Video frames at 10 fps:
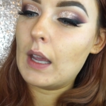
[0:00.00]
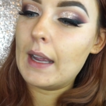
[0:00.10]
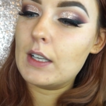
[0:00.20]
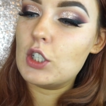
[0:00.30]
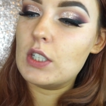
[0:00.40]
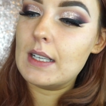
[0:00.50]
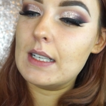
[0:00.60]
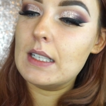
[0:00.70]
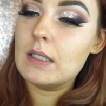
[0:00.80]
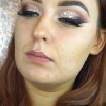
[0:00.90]

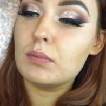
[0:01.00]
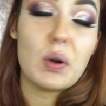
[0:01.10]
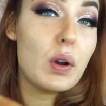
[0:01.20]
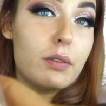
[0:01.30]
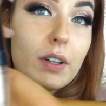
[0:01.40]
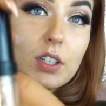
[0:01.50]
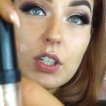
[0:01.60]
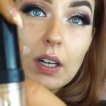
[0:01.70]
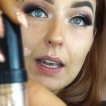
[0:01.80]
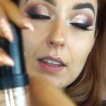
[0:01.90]
HD ProCoverage
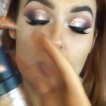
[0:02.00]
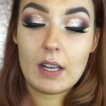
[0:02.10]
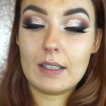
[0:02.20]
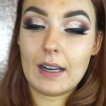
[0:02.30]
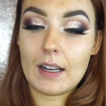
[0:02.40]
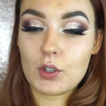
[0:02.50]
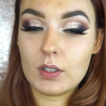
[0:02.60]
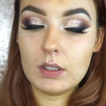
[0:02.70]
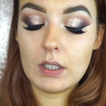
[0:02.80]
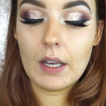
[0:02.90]
in the shade Natural.